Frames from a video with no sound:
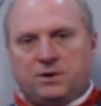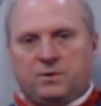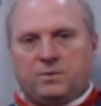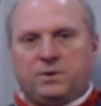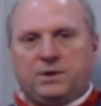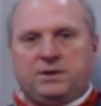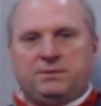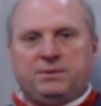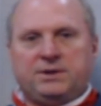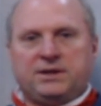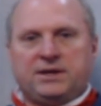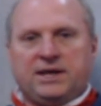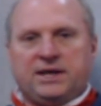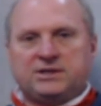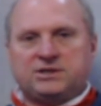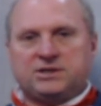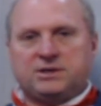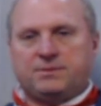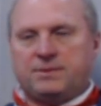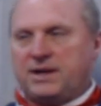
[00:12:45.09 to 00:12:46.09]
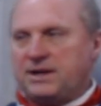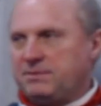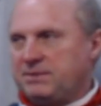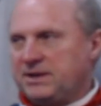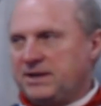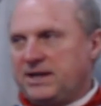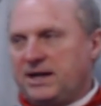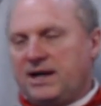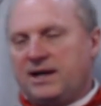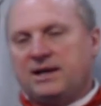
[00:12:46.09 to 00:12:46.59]
We'd been catching them. I
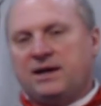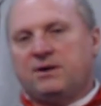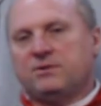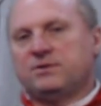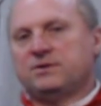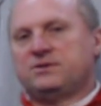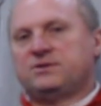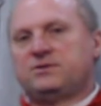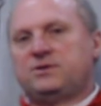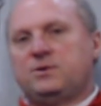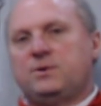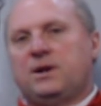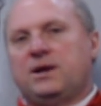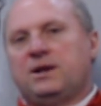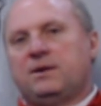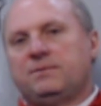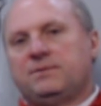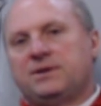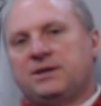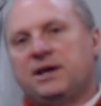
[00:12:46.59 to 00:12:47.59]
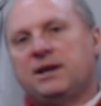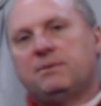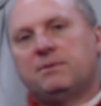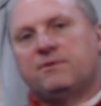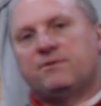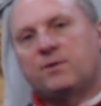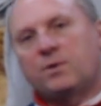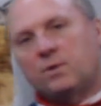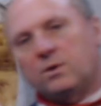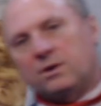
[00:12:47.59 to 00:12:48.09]
caught the stew out of them the day
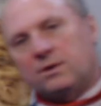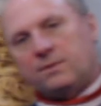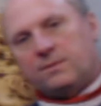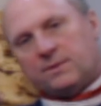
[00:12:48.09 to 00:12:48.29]
before,